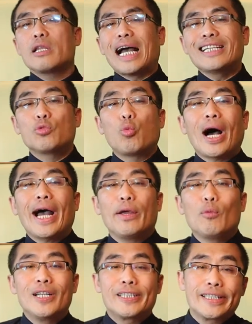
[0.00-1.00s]
That's
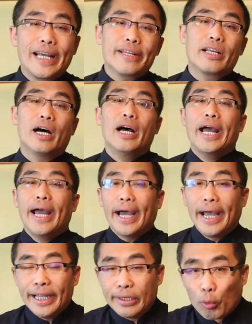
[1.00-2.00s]
why we say the
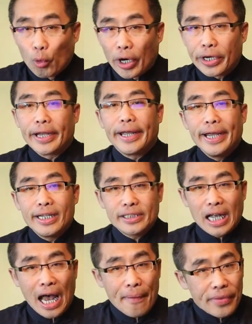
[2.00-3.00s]
eight-word
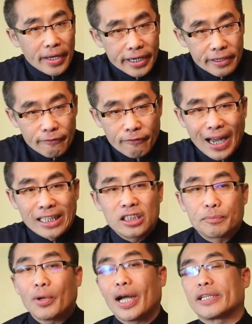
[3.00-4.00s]
is an
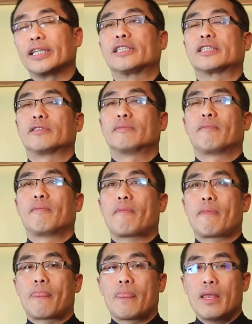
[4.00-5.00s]
advanced practice.
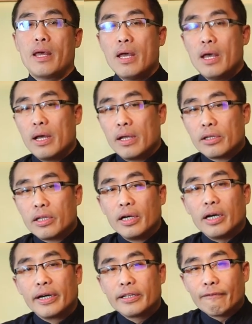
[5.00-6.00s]

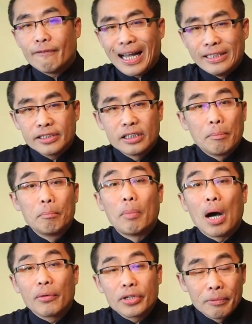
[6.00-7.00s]
The advanced
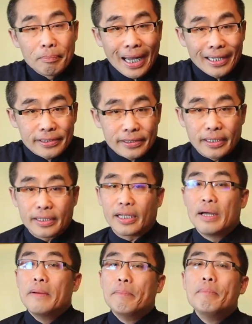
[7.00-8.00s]
body
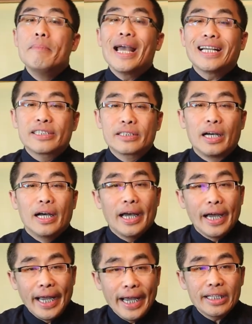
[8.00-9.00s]
method makes the
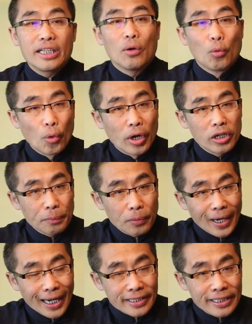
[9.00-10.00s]
eight-word
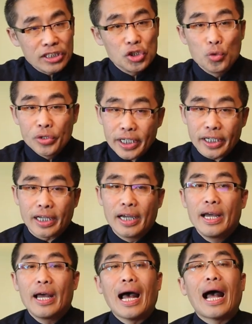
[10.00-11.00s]
practice unique
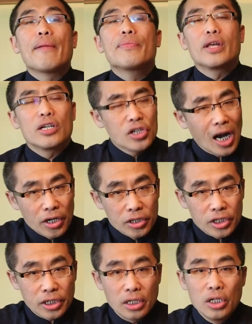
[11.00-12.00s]
and
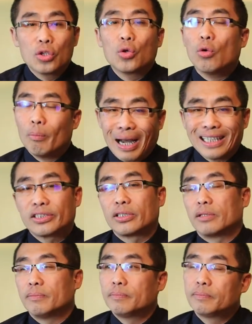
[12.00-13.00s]
challenging to master.